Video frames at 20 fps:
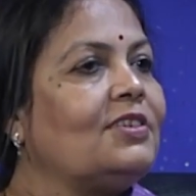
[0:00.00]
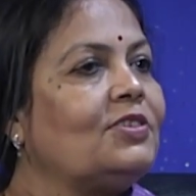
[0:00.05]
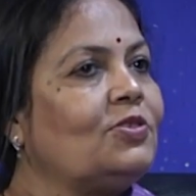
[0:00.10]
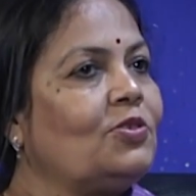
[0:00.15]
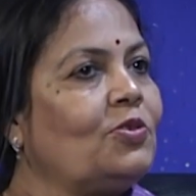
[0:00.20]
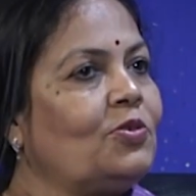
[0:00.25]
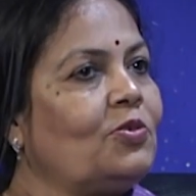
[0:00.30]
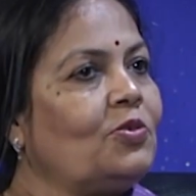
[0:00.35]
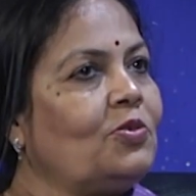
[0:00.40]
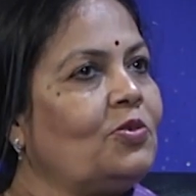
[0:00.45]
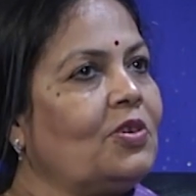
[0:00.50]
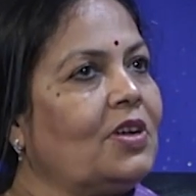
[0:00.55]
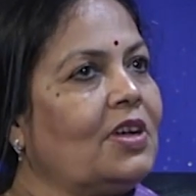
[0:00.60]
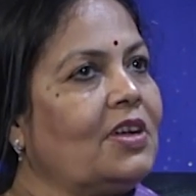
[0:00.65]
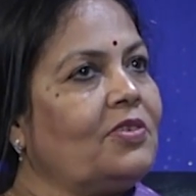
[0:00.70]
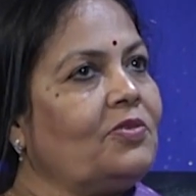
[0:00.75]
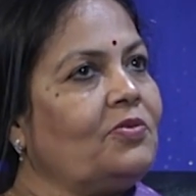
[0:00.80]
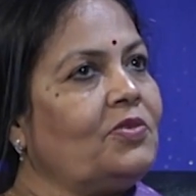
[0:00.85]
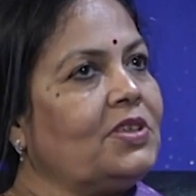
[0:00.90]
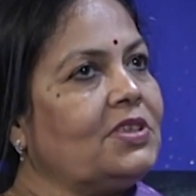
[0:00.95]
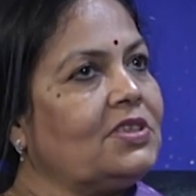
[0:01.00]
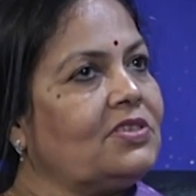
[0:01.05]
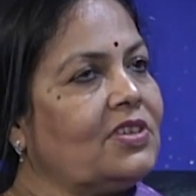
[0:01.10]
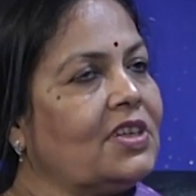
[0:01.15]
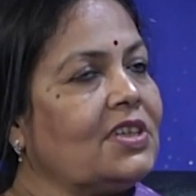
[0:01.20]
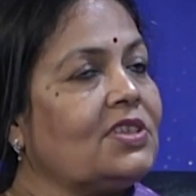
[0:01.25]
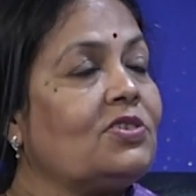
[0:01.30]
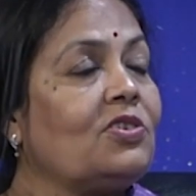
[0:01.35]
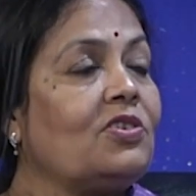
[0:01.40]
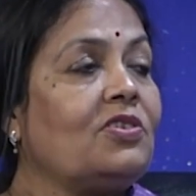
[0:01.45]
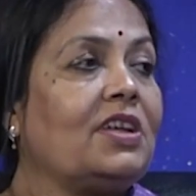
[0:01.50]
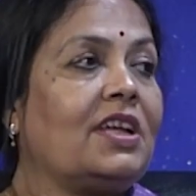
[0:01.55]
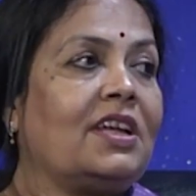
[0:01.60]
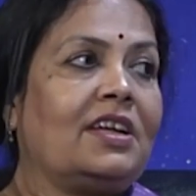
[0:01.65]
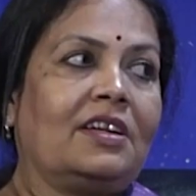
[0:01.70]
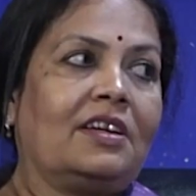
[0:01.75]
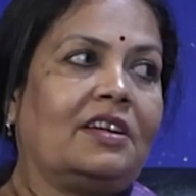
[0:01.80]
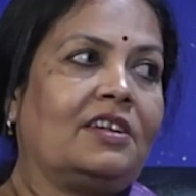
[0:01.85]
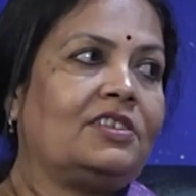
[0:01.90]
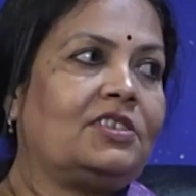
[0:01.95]
So we stress on
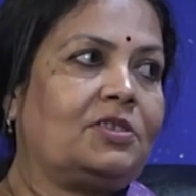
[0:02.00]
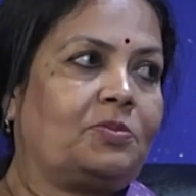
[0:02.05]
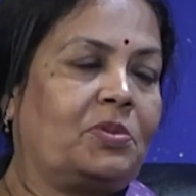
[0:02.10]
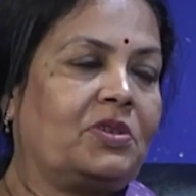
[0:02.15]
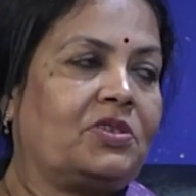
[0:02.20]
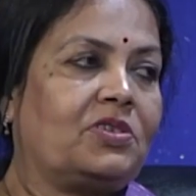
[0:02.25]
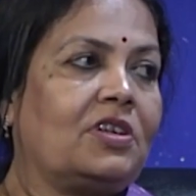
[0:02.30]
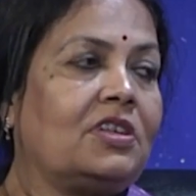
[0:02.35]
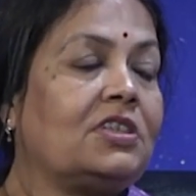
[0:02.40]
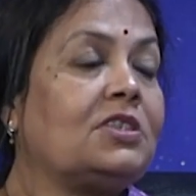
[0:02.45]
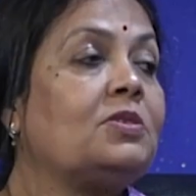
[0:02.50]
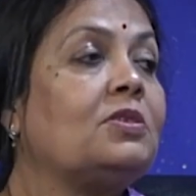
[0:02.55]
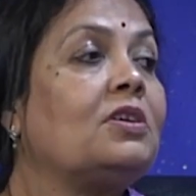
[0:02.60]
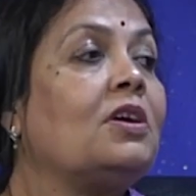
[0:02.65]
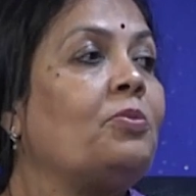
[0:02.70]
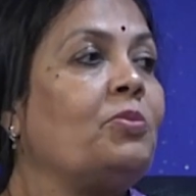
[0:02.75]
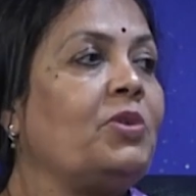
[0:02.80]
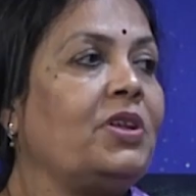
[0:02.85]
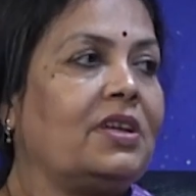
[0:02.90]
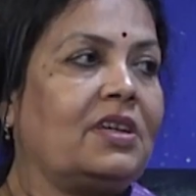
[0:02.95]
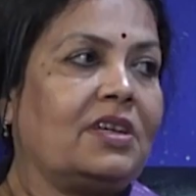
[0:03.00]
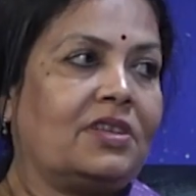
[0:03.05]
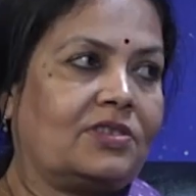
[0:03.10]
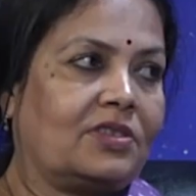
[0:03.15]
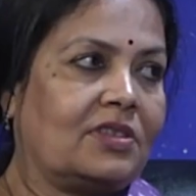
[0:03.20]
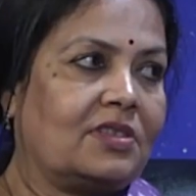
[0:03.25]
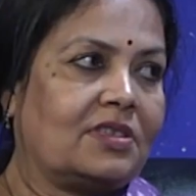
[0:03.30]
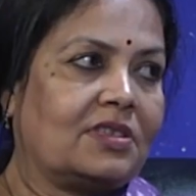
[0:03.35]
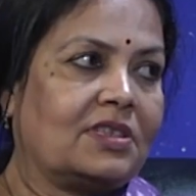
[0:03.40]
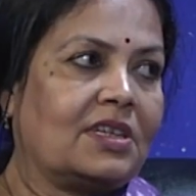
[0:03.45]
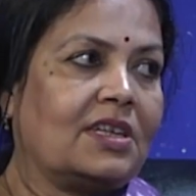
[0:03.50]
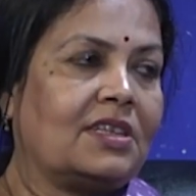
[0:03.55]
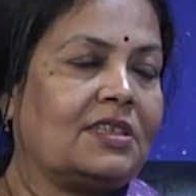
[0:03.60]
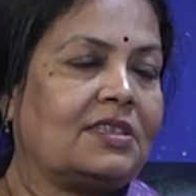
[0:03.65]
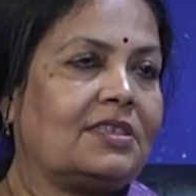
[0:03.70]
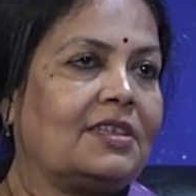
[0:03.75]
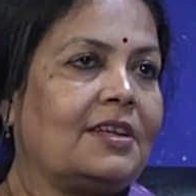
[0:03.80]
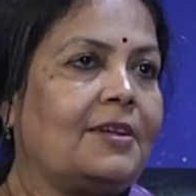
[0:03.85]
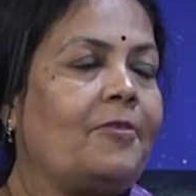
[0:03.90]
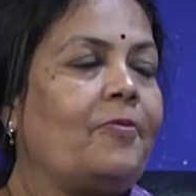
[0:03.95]
English, especially communication
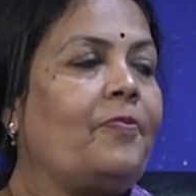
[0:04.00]
skills,